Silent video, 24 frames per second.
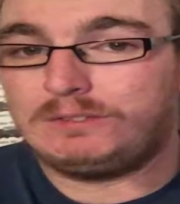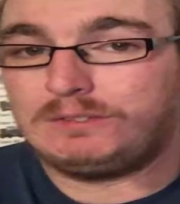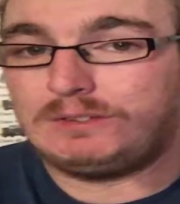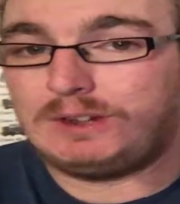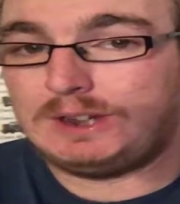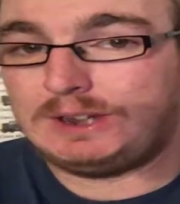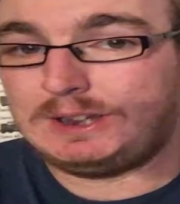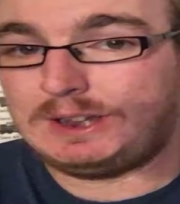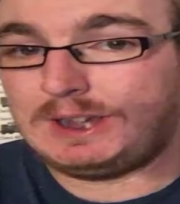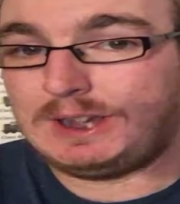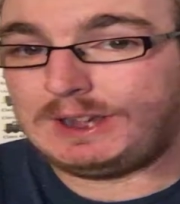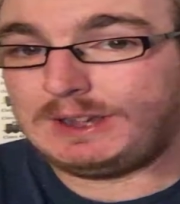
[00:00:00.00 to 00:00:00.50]

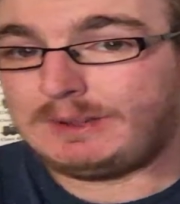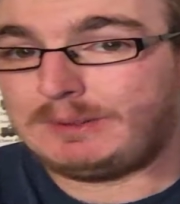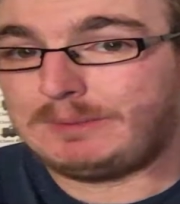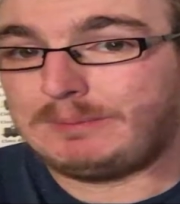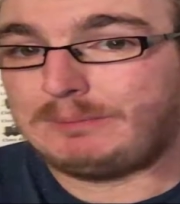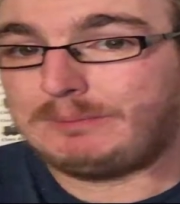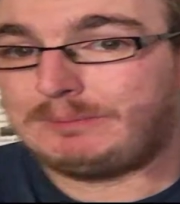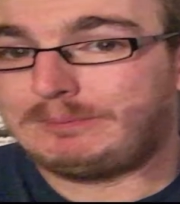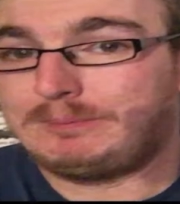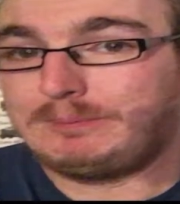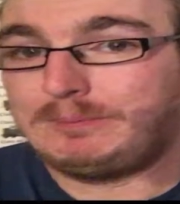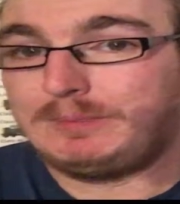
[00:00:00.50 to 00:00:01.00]
right there,
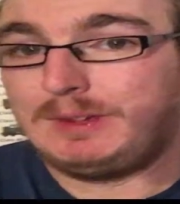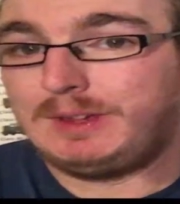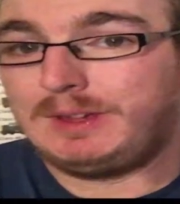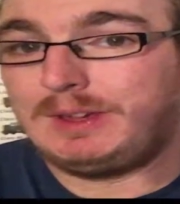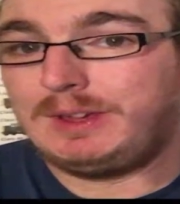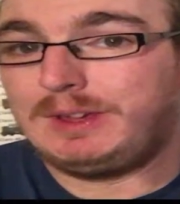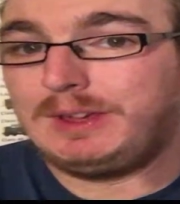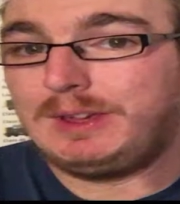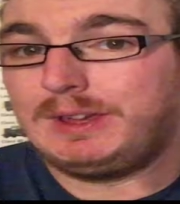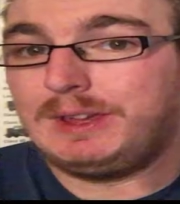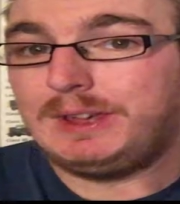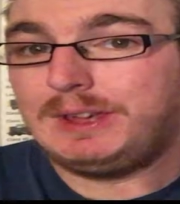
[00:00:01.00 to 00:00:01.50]

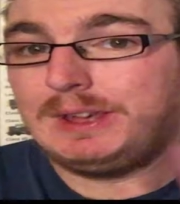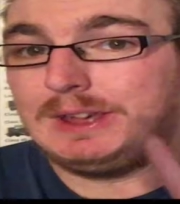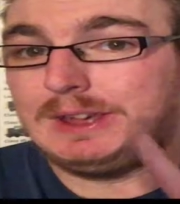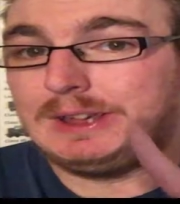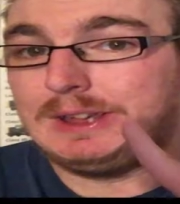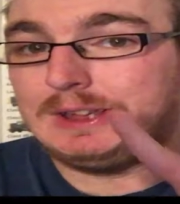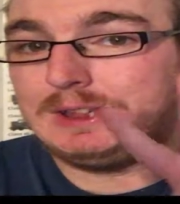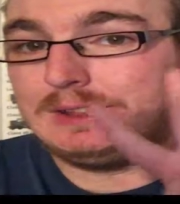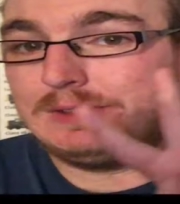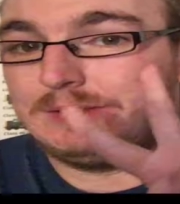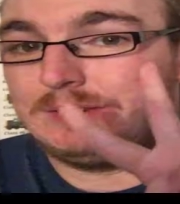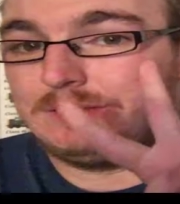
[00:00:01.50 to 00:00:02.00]

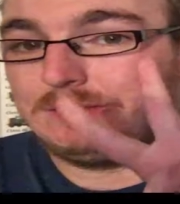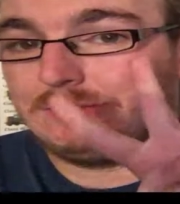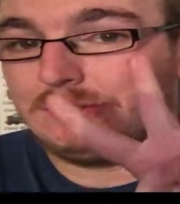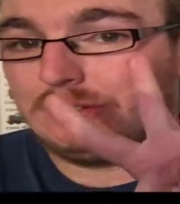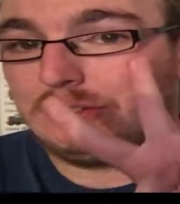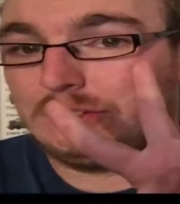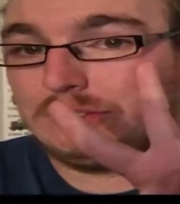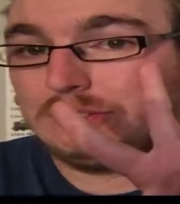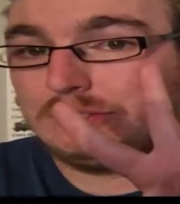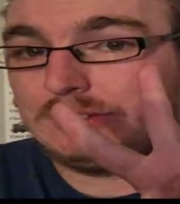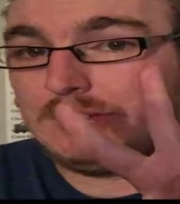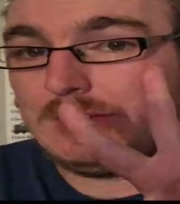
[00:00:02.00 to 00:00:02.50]
is the
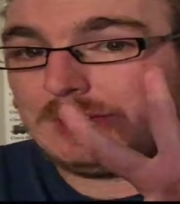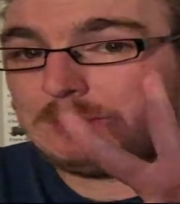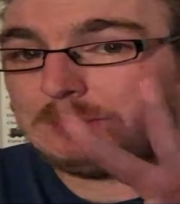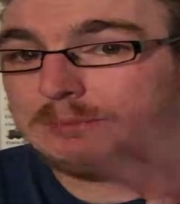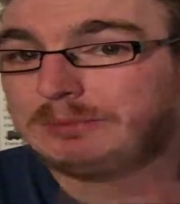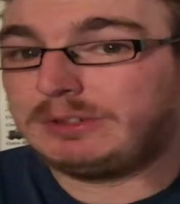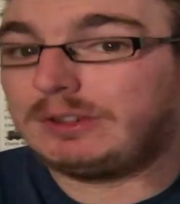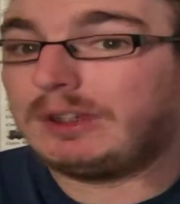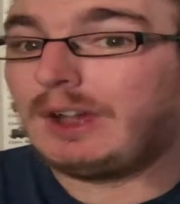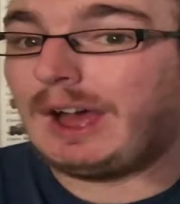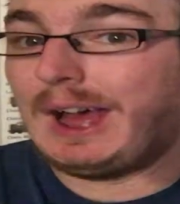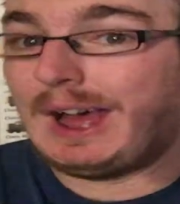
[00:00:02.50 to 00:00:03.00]
four steps
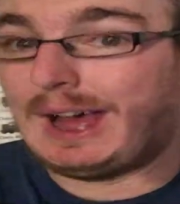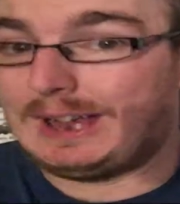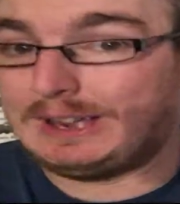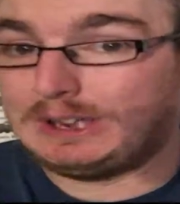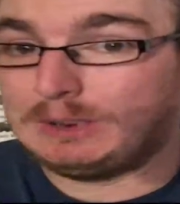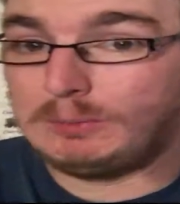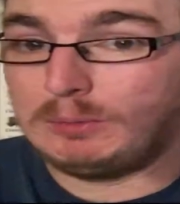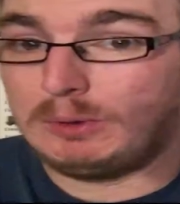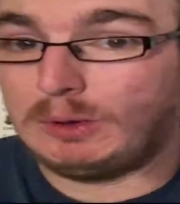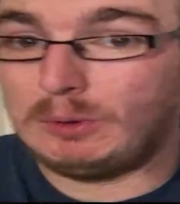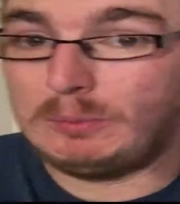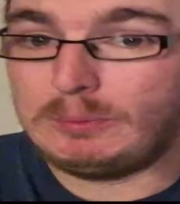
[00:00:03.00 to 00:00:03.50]
at
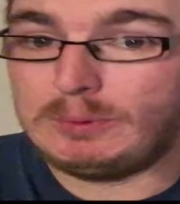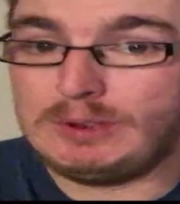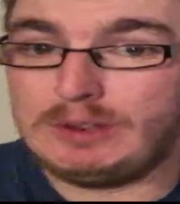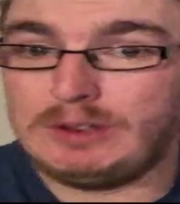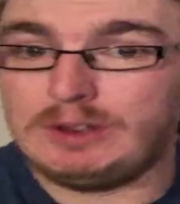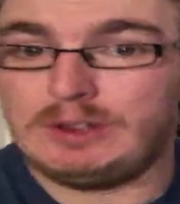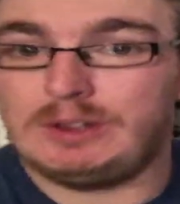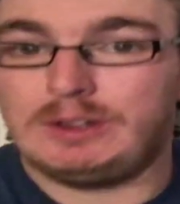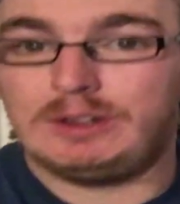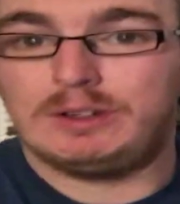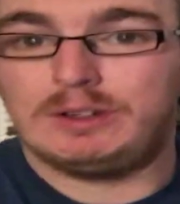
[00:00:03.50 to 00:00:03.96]
the moment.